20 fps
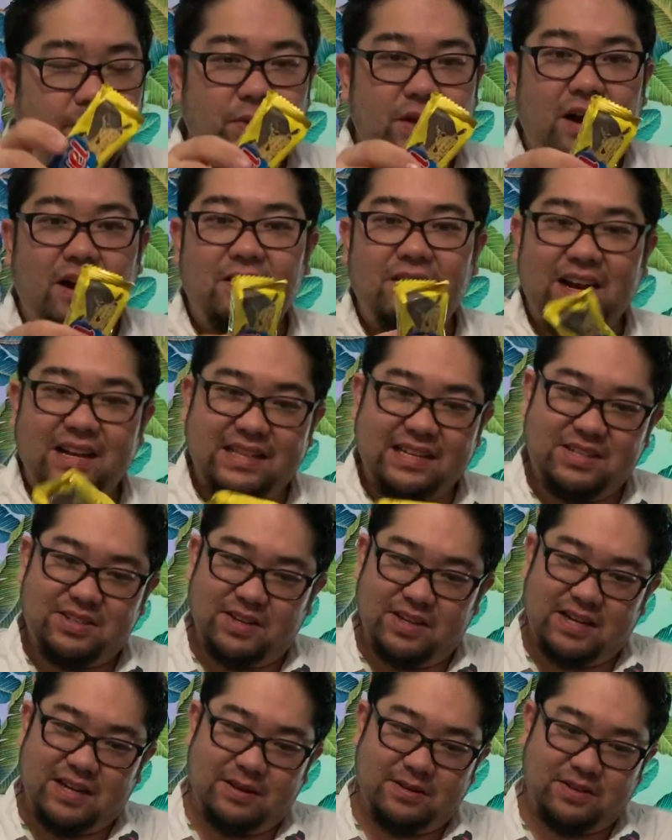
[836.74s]
All right, this
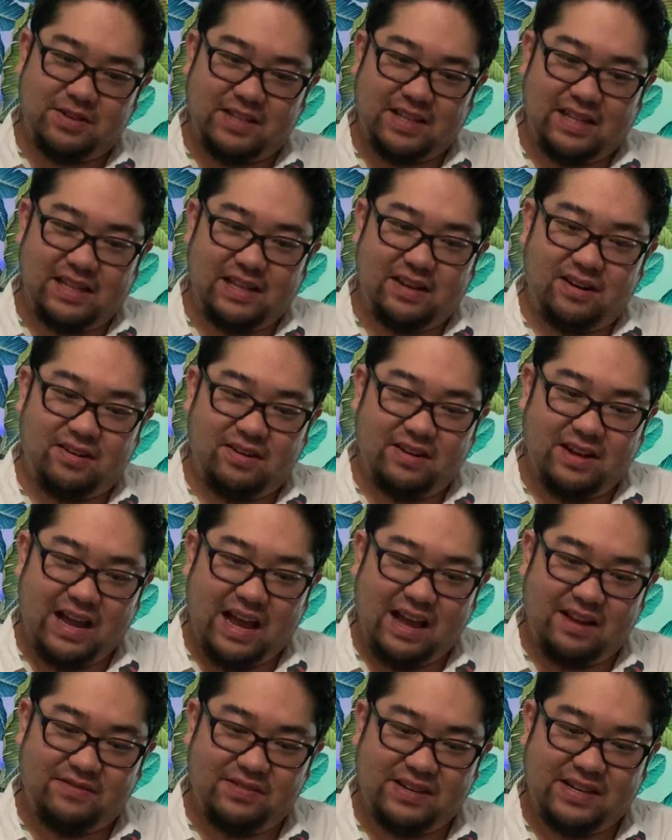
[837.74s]
one comes with a little
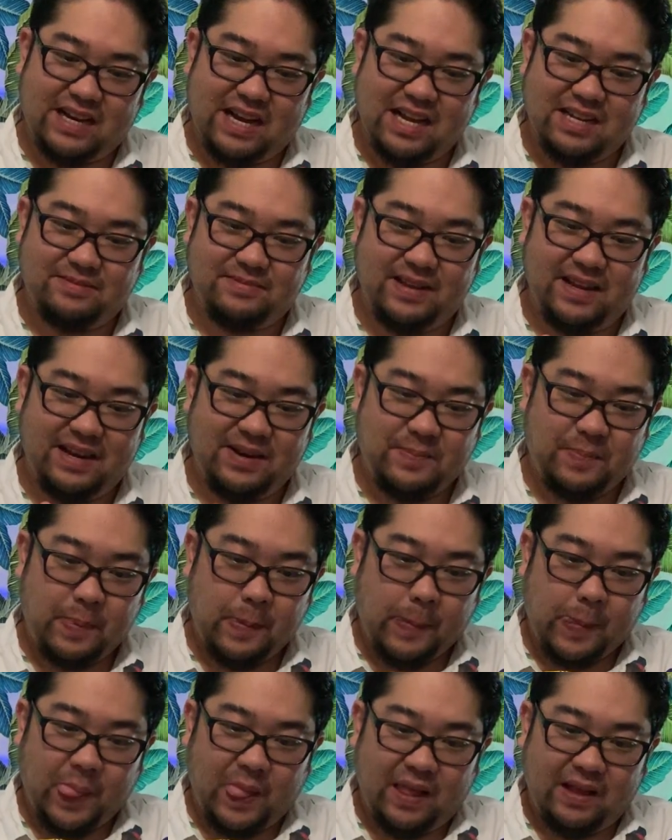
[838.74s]
advertisement.
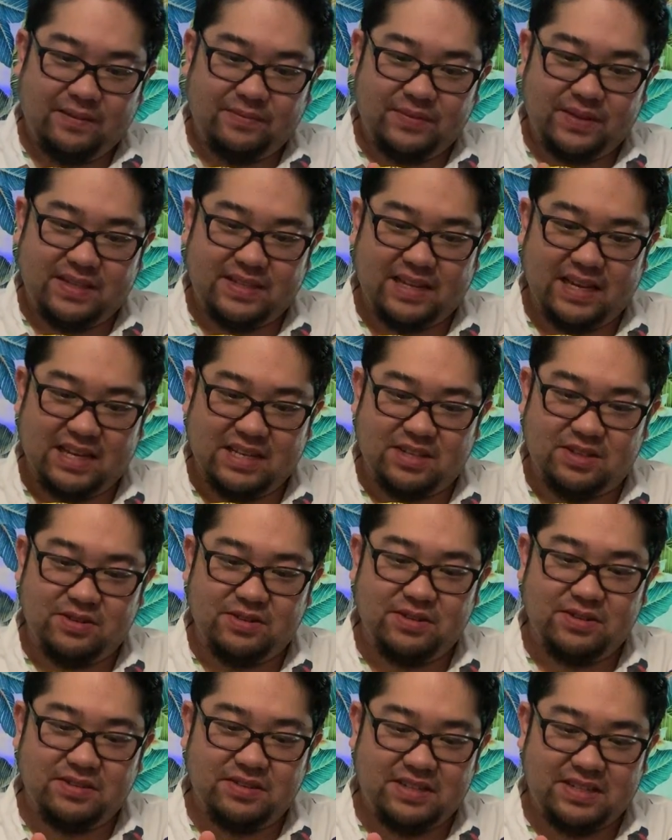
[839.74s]
It says
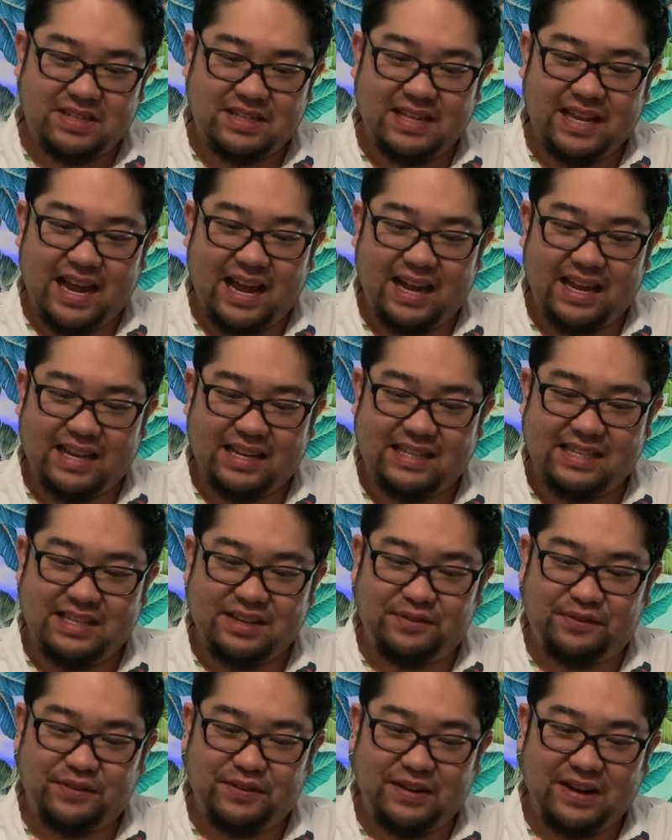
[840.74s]
un snack
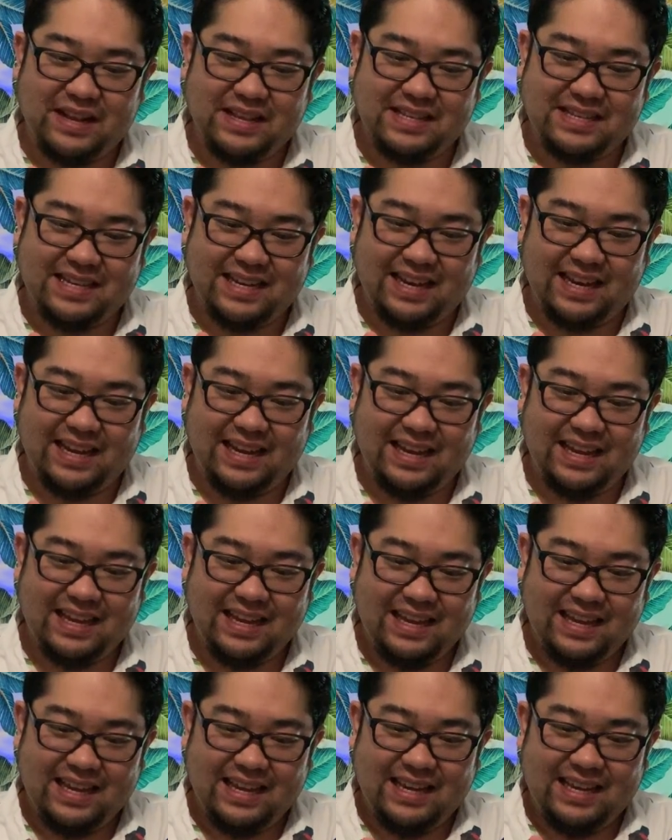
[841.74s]
diferente
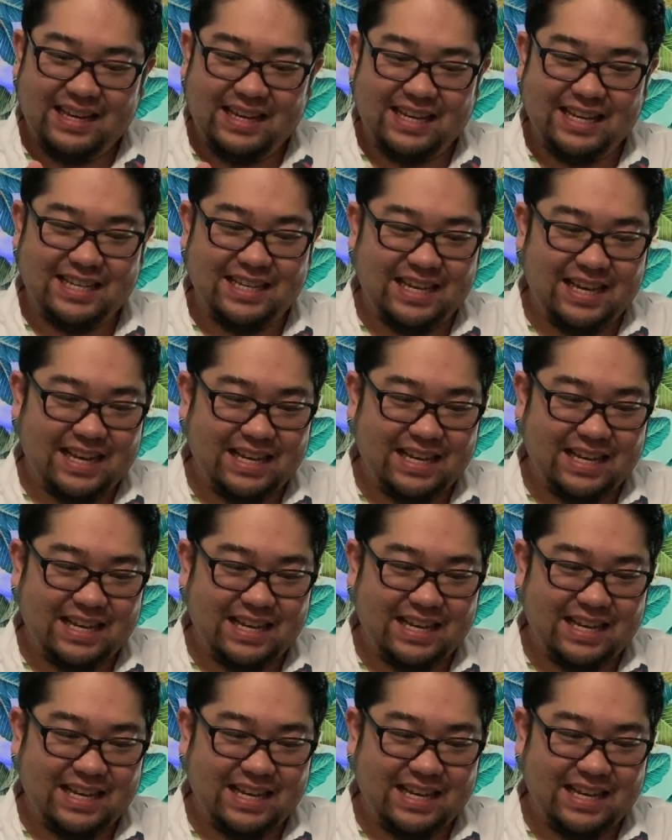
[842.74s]
y